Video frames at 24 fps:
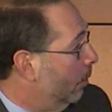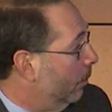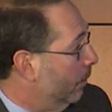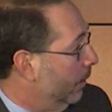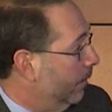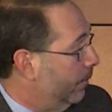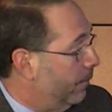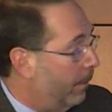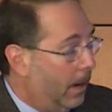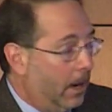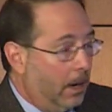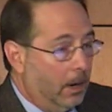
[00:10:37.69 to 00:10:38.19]

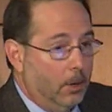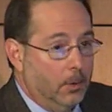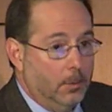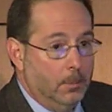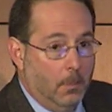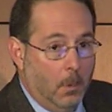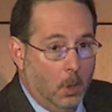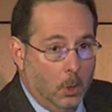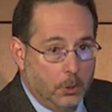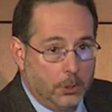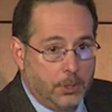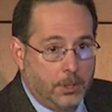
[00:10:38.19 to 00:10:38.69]
We've borrowed
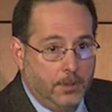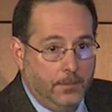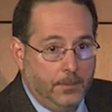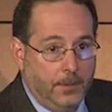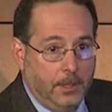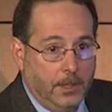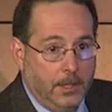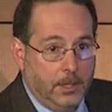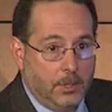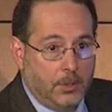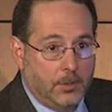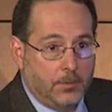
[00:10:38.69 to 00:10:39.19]
most of
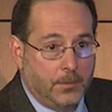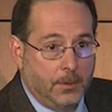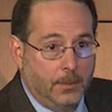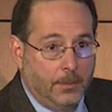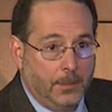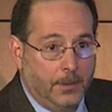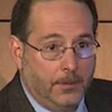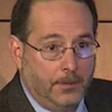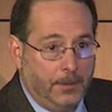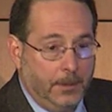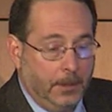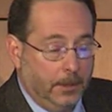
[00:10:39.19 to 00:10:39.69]
these from
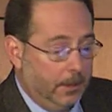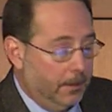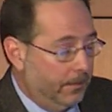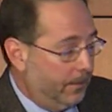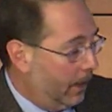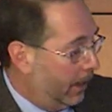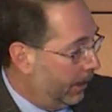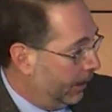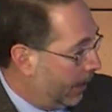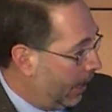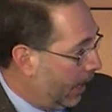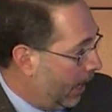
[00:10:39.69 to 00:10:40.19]
the field of
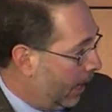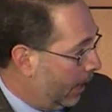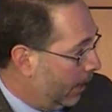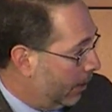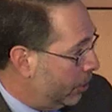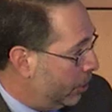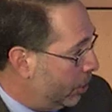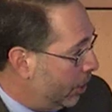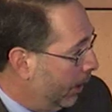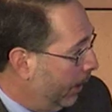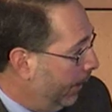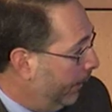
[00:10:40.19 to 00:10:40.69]

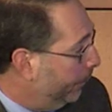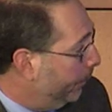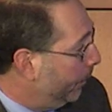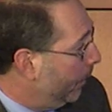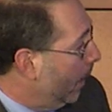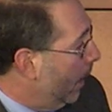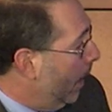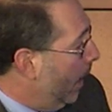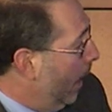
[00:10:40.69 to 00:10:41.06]
oncology.